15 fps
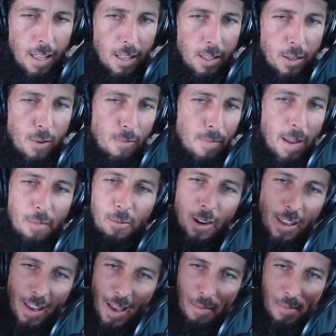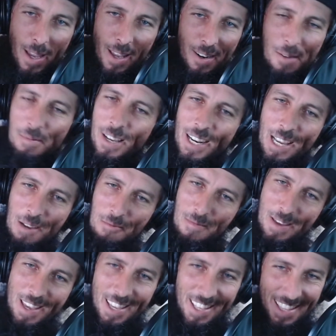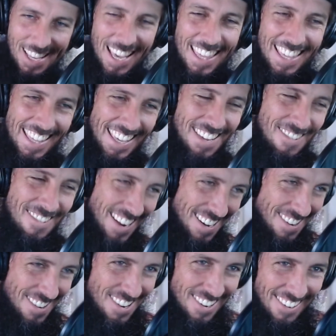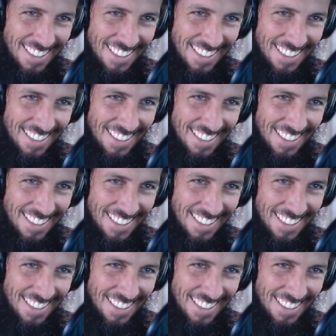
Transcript: Goofman, where you at, man? Come on, help me. I know you know the